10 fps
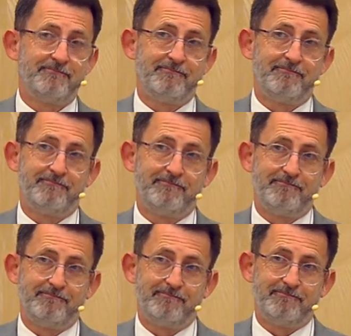
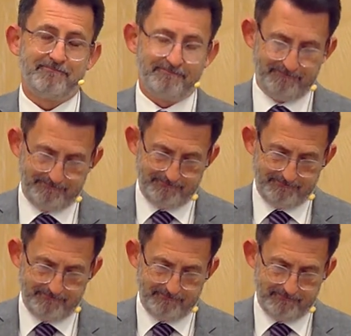
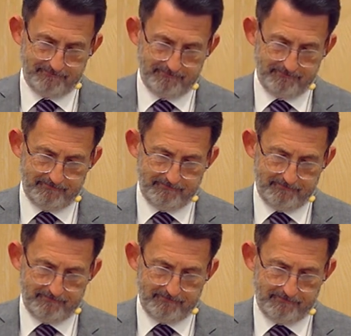
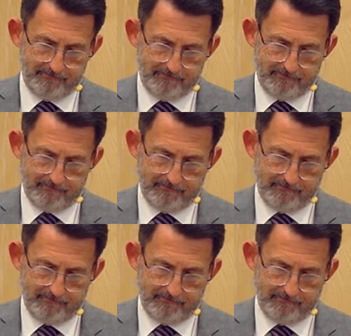Nothing is said.